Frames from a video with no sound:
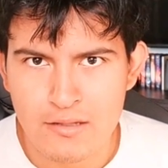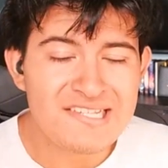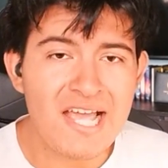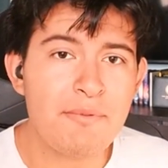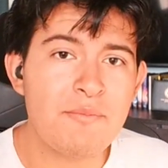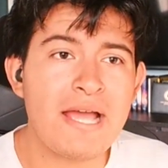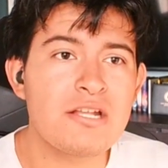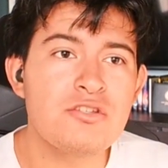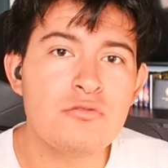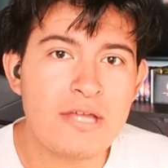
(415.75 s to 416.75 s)
This happened back
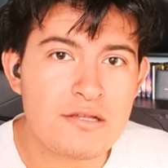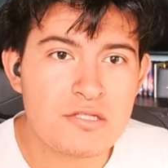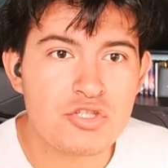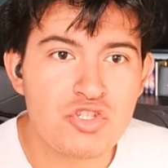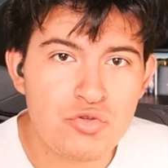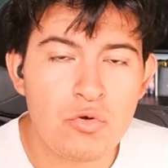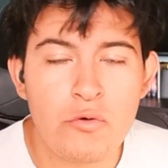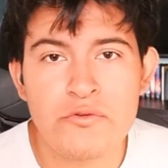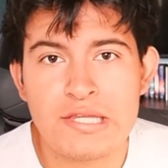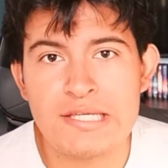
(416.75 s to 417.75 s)
in 2002
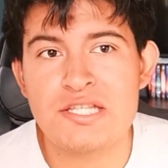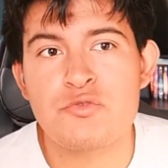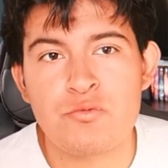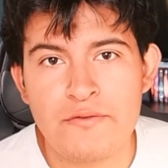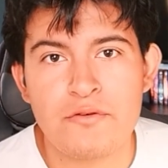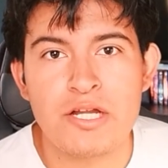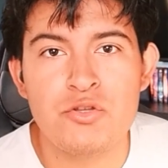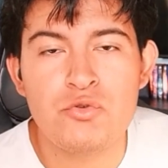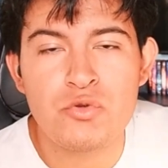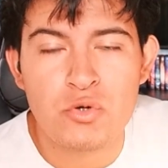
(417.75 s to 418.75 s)
over the East River
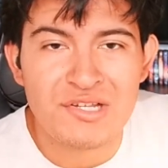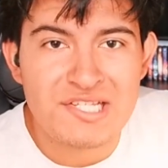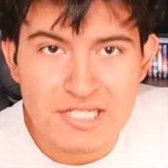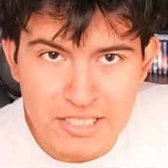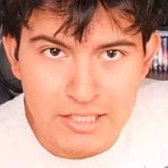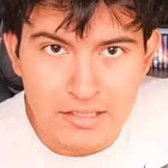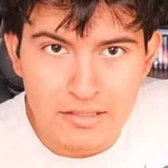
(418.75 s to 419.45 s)
in New York City.